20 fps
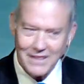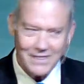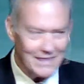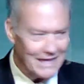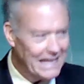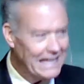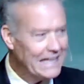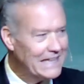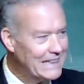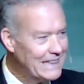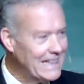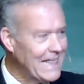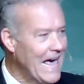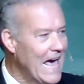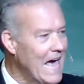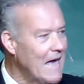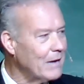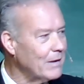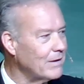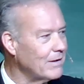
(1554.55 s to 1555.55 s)
in
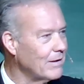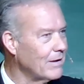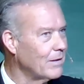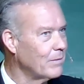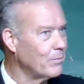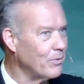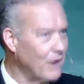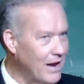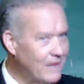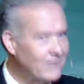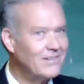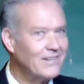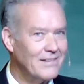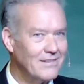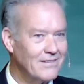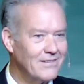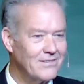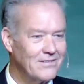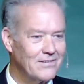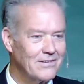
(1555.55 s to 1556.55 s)
that
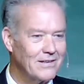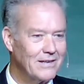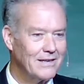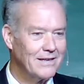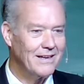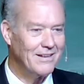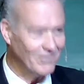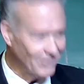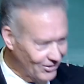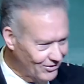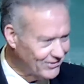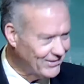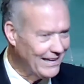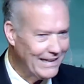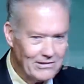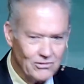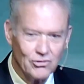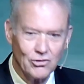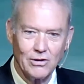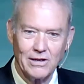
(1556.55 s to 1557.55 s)
presence is
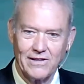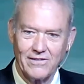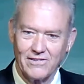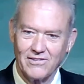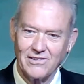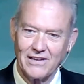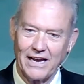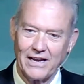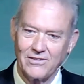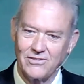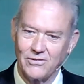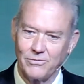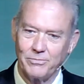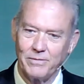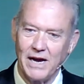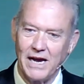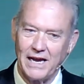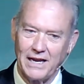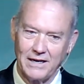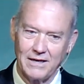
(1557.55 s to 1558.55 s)
essential in the science of
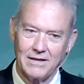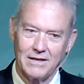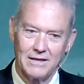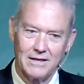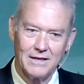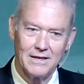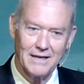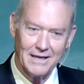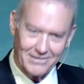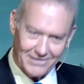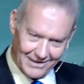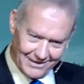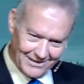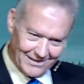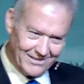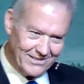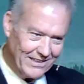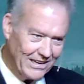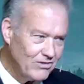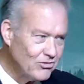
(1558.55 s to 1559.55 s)
mind. It's as
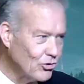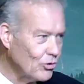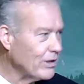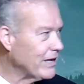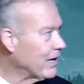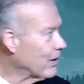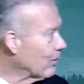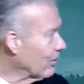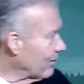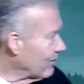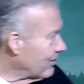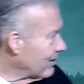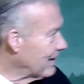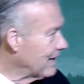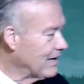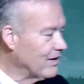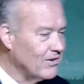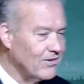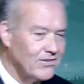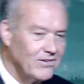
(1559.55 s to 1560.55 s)
essential here as it
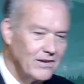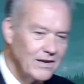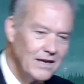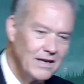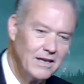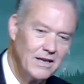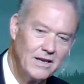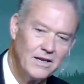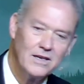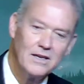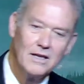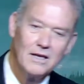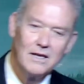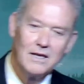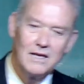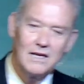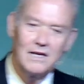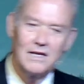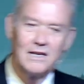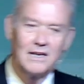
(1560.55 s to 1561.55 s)
is in
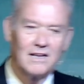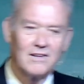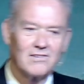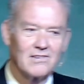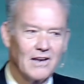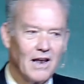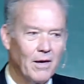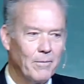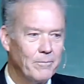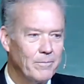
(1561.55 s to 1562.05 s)
Islam.